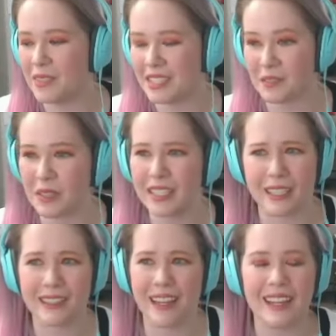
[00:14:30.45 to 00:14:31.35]
is
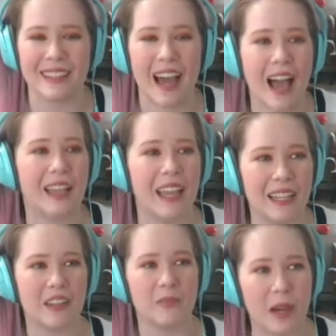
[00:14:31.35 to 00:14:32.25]
really like the
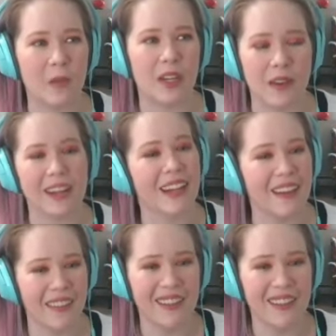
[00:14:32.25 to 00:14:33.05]
highlight of my week right now.